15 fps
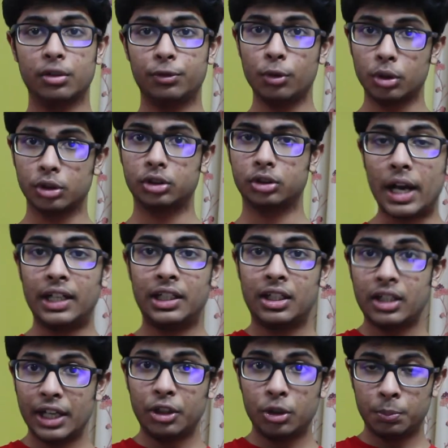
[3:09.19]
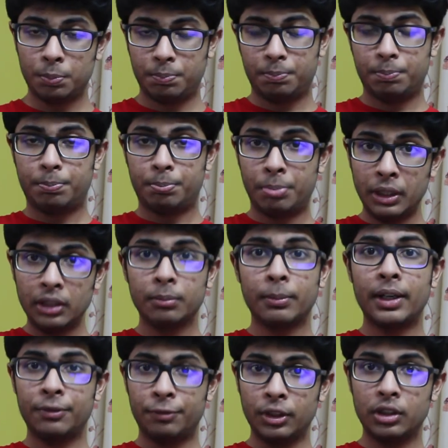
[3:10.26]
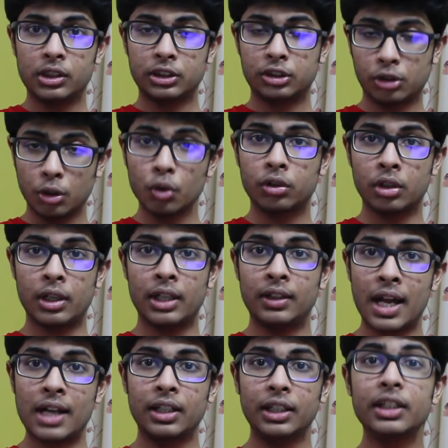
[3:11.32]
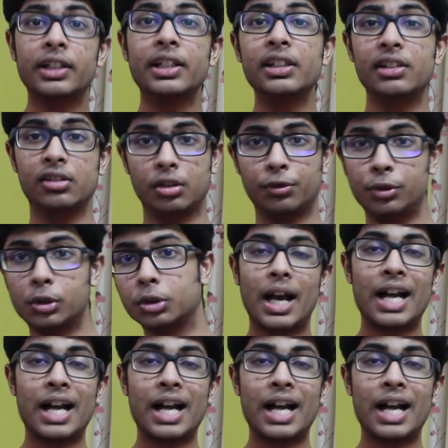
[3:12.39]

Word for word: the force. I try to bring my fingers closer and that increases the force.